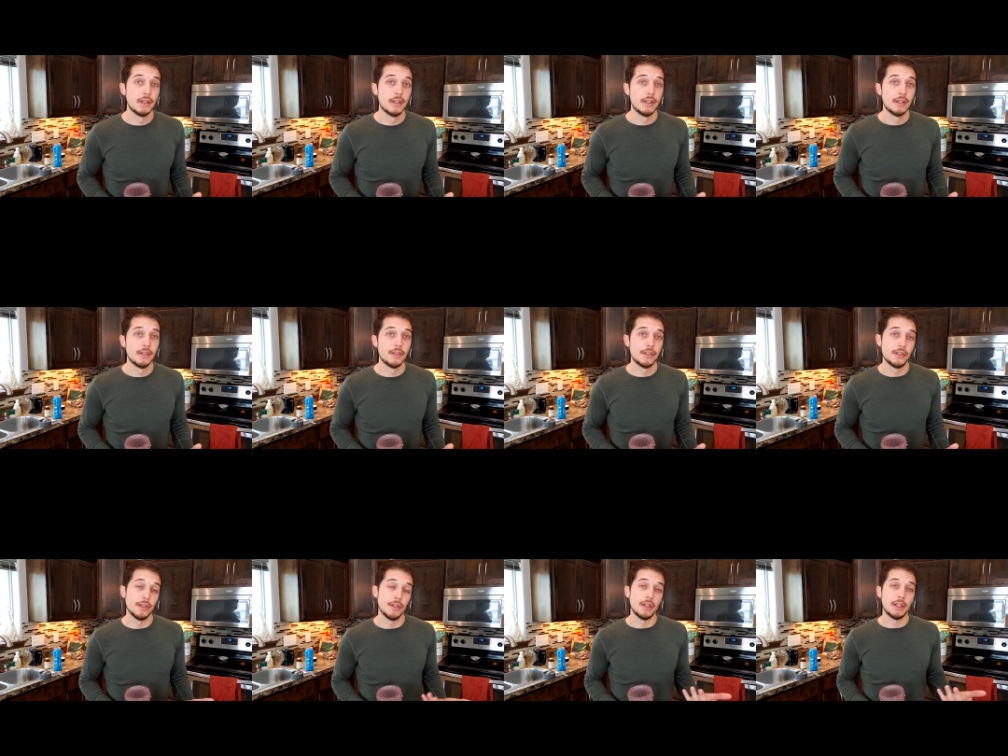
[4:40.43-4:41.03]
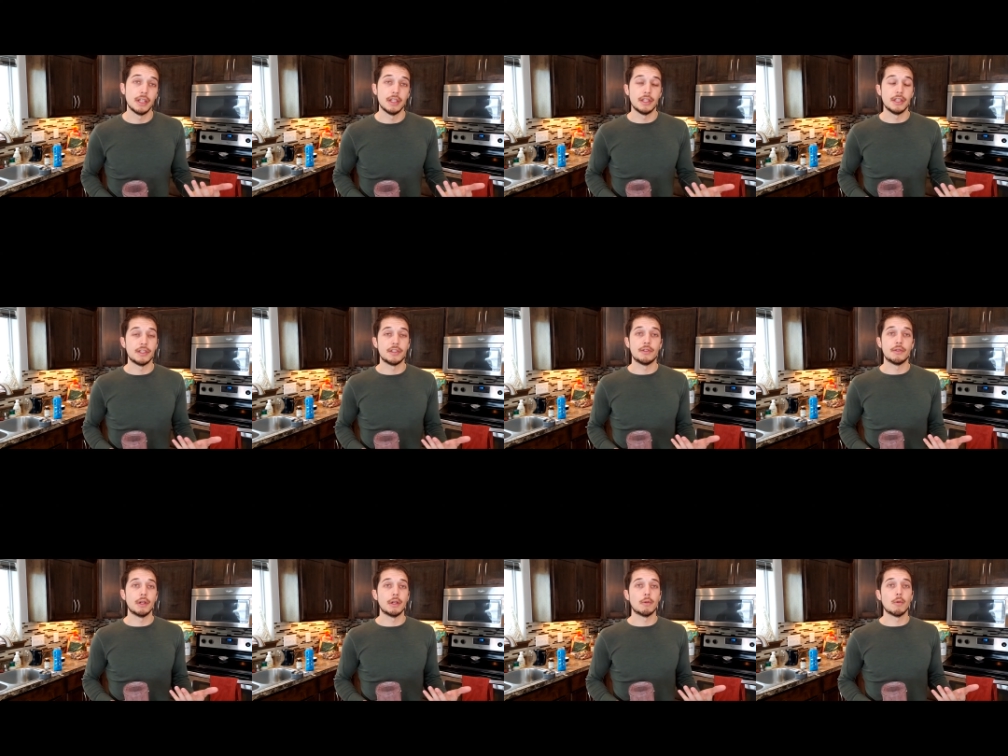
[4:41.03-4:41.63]
So you can just
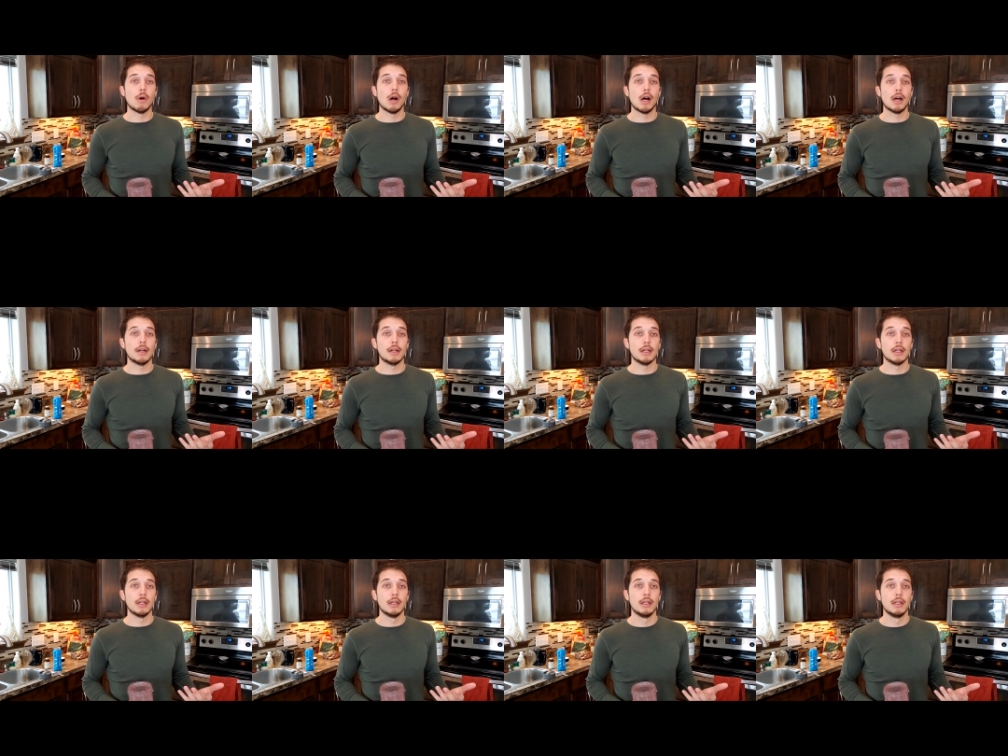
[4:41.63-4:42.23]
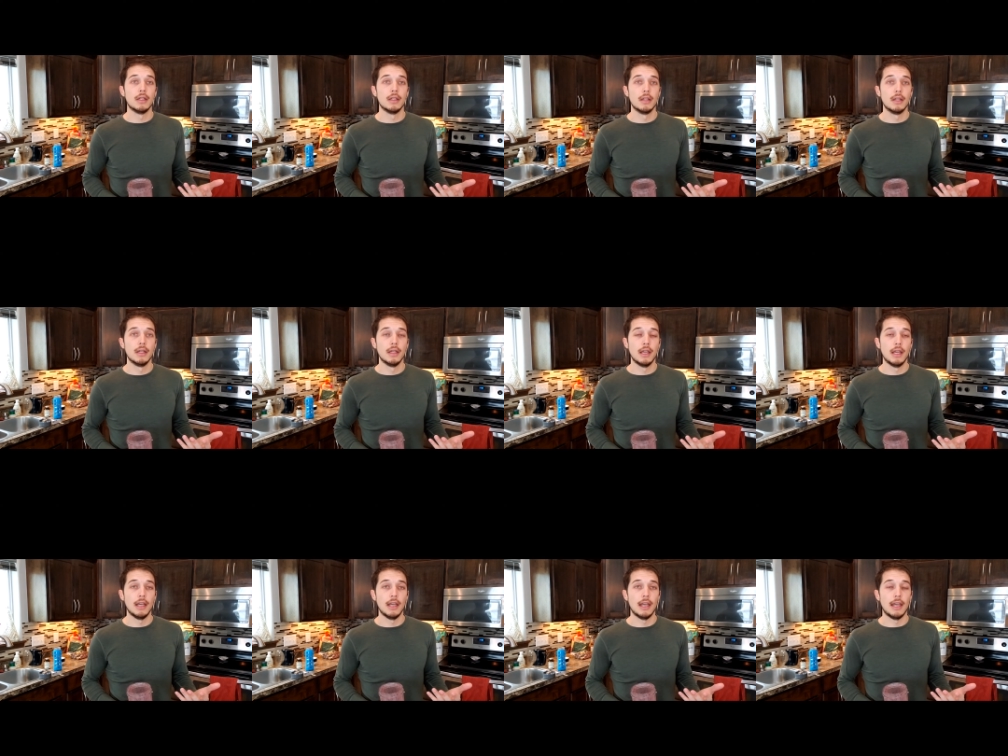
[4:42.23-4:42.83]
drink water,
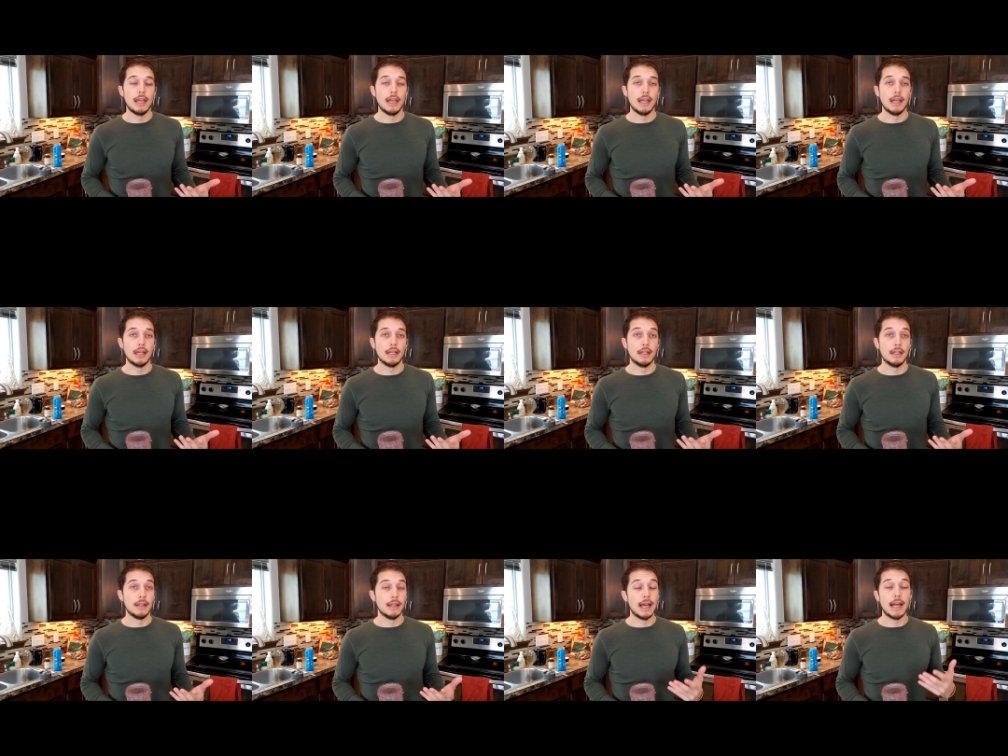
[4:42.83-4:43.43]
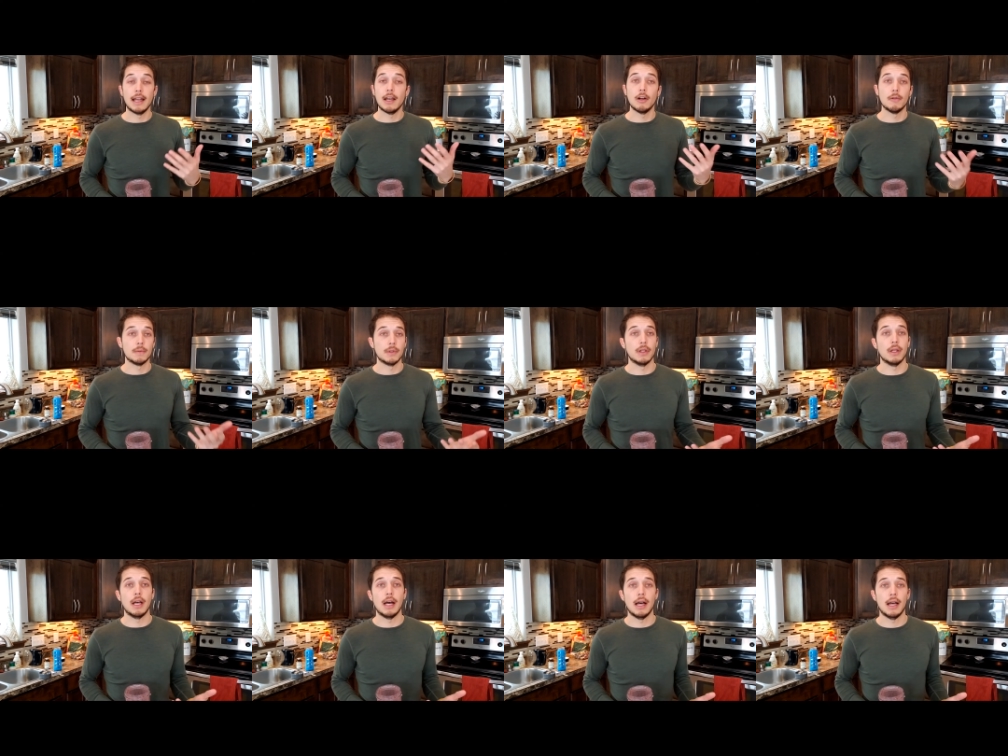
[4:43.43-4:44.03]
and that helped a
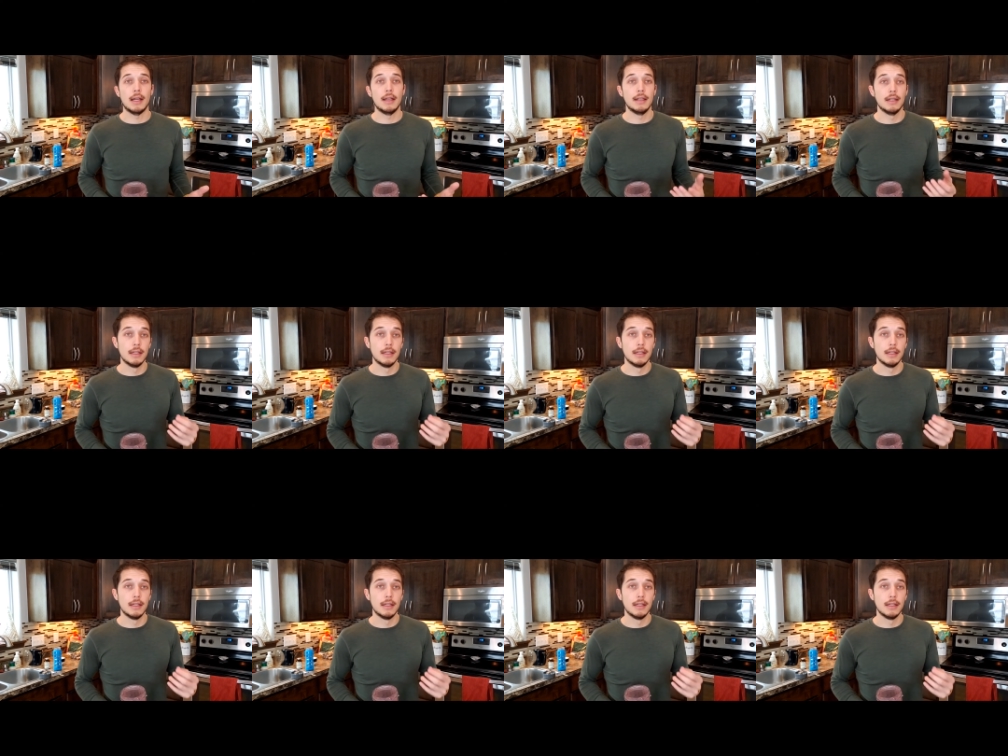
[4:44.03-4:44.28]
lot.